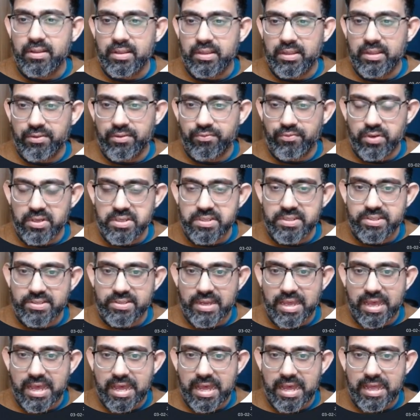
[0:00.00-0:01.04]
the first
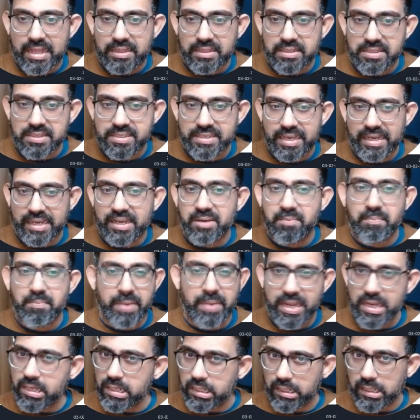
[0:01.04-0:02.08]
and the second
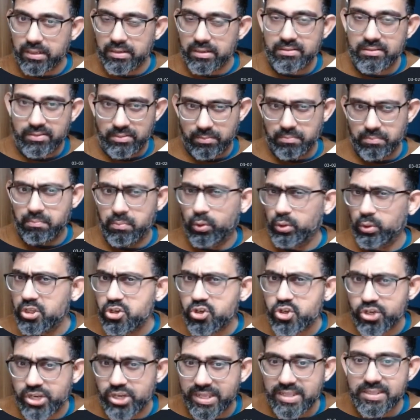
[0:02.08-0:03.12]
pink color, both the
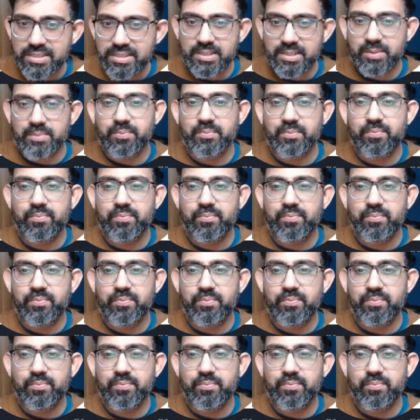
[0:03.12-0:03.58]
shades.